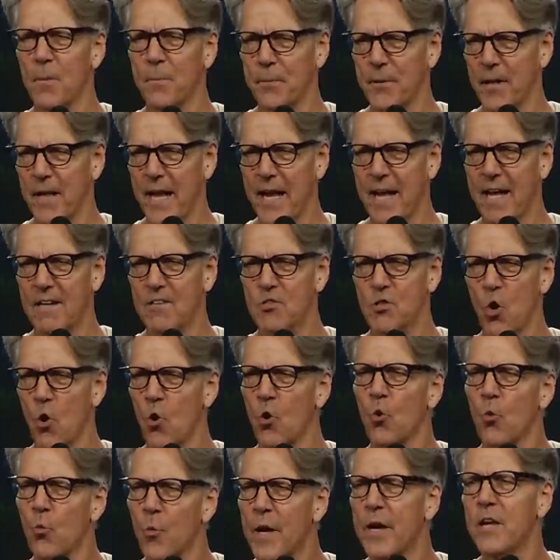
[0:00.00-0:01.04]
your plans
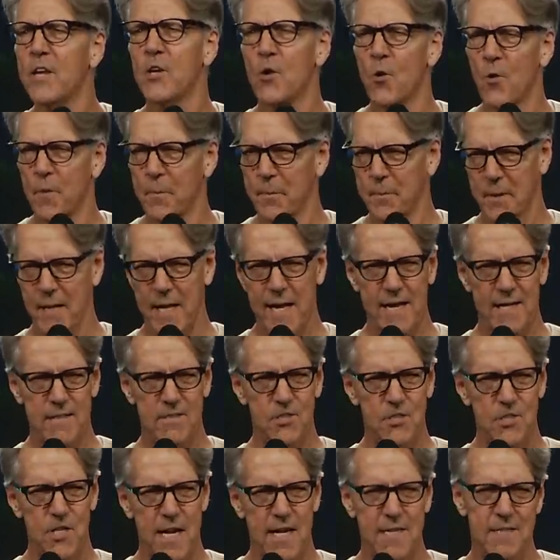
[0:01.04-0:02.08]
or when your
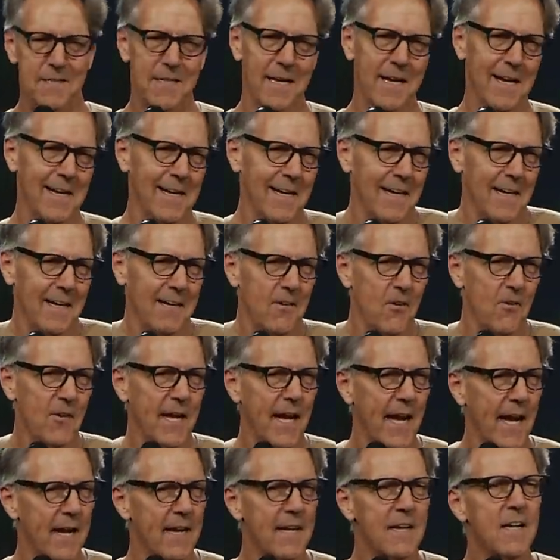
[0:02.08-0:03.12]
plans change. Like, ah,
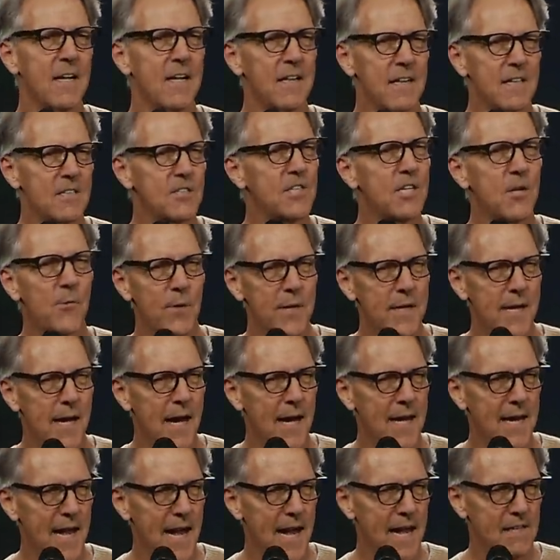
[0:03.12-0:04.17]
okay, let's see what
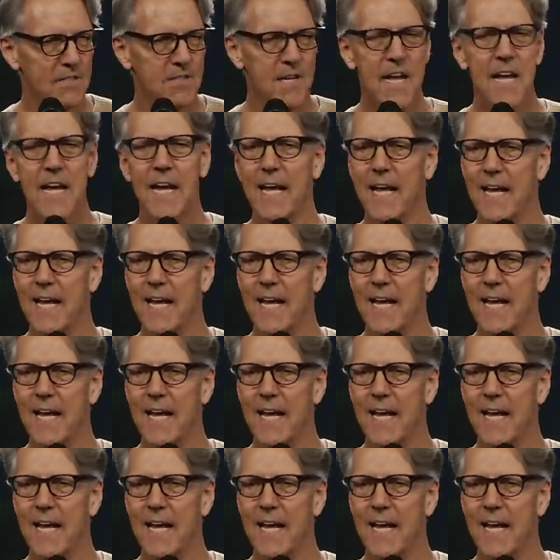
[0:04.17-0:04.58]
God has.